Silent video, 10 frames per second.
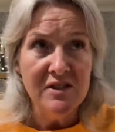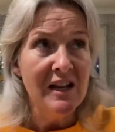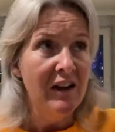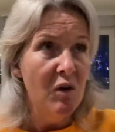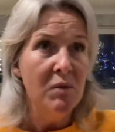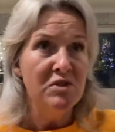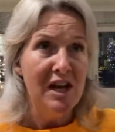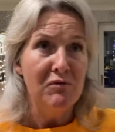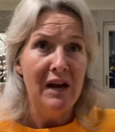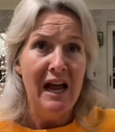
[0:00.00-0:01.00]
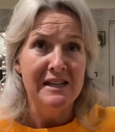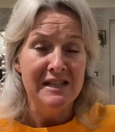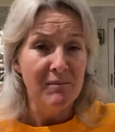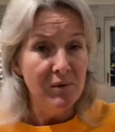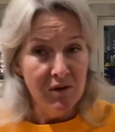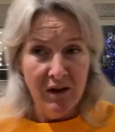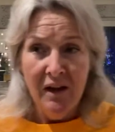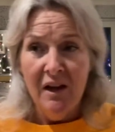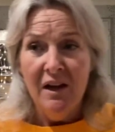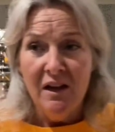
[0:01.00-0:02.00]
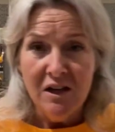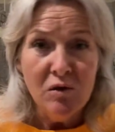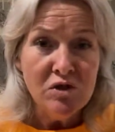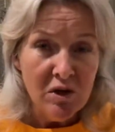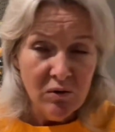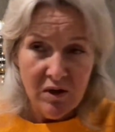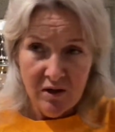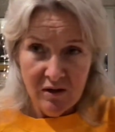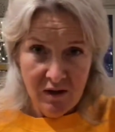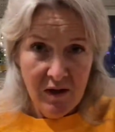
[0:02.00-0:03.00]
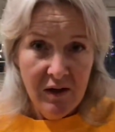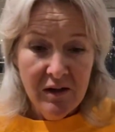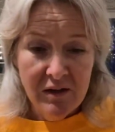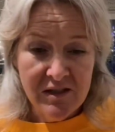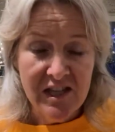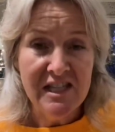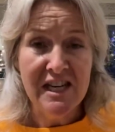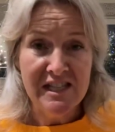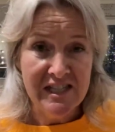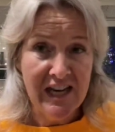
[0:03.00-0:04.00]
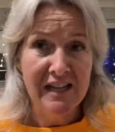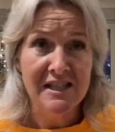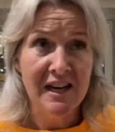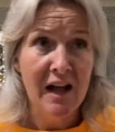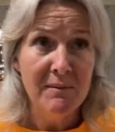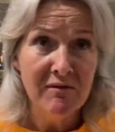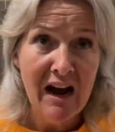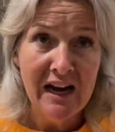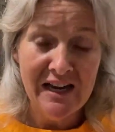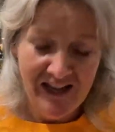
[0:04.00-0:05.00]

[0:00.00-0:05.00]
I know I'm generalising, but you do the statistics and I'll be right.